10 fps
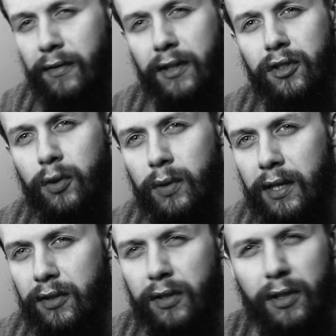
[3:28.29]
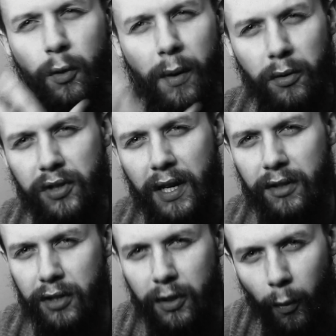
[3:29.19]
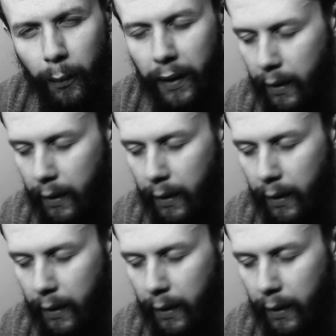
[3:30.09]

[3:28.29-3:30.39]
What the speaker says: for this new year, so it almost sounds a little bit